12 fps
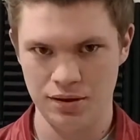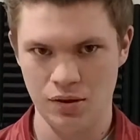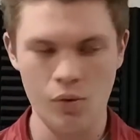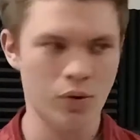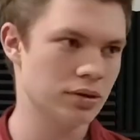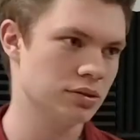
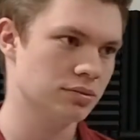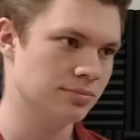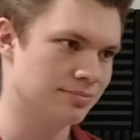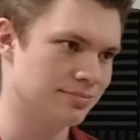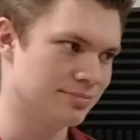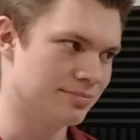
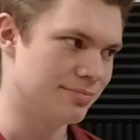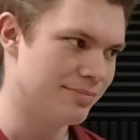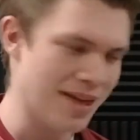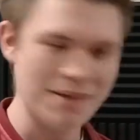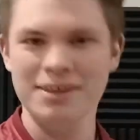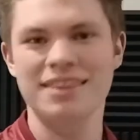Or
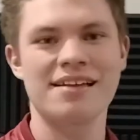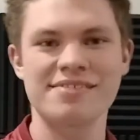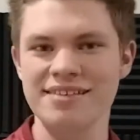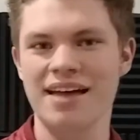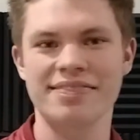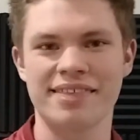maybe that's
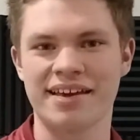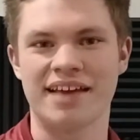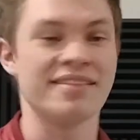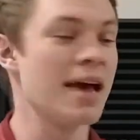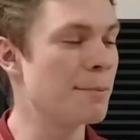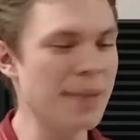not the
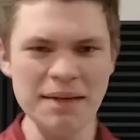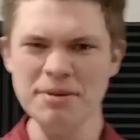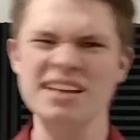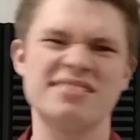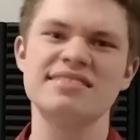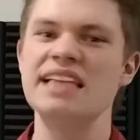case. Maybe
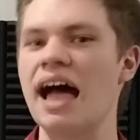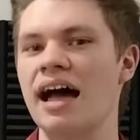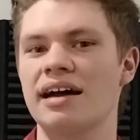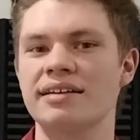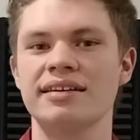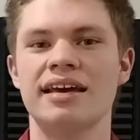it's not